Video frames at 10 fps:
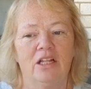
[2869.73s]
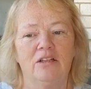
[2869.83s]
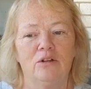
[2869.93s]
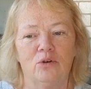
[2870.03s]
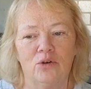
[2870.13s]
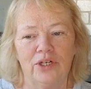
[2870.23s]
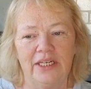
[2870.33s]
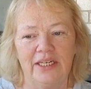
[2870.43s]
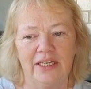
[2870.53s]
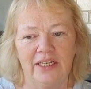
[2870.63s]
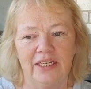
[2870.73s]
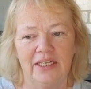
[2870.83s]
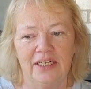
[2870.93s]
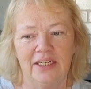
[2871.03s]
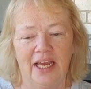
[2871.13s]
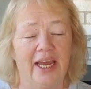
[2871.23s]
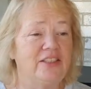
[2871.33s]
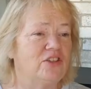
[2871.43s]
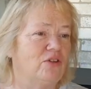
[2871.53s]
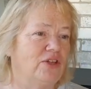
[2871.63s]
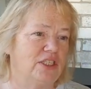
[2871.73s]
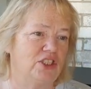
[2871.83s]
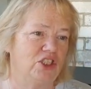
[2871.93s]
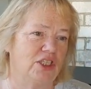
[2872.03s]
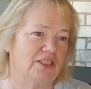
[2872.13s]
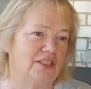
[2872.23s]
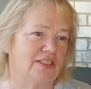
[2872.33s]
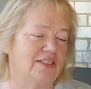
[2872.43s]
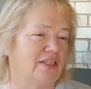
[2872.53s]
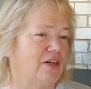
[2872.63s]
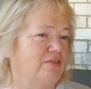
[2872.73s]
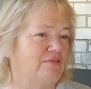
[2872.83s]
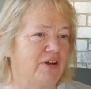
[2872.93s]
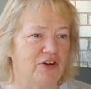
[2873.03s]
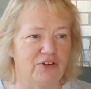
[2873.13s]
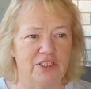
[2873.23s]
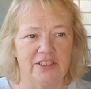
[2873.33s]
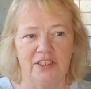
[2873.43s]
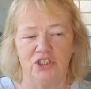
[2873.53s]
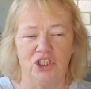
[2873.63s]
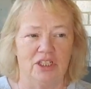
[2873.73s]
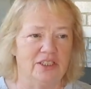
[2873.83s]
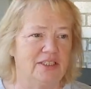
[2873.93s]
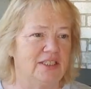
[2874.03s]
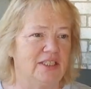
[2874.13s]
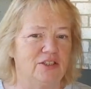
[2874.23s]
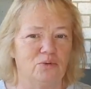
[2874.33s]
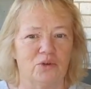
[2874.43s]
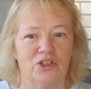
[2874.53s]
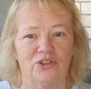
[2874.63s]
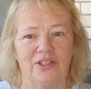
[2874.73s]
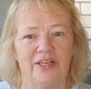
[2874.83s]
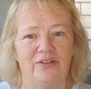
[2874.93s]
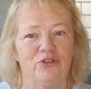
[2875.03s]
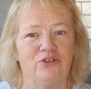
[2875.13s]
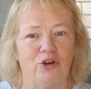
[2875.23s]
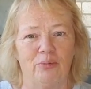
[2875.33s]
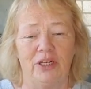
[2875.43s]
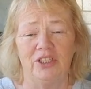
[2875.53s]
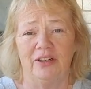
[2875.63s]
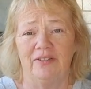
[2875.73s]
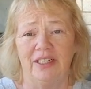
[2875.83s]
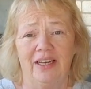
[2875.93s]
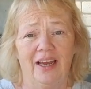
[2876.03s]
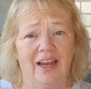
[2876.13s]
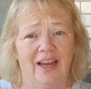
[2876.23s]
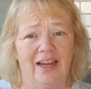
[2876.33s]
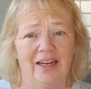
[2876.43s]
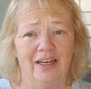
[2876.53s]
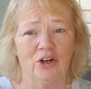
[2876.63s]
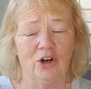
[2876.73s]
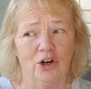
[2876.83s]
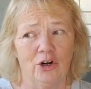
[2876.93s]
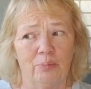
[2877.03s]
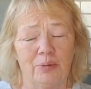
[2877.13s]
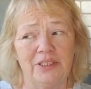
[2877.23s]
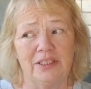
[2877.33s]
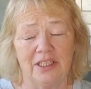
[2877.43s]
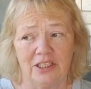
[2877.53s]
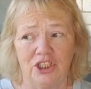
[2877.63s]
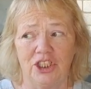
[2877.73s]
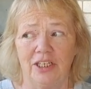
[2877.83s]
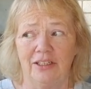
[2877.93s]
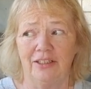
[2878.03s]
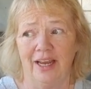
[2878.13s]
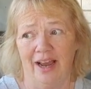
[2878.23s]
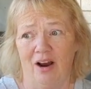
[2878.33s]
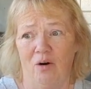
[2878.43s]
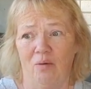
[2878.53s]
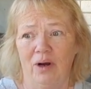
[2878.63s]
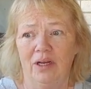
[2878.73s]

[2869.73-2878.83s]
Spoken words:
Lori hates all the injustice and unfairness and jealousy in the world, and there's so much of it. And in her position now,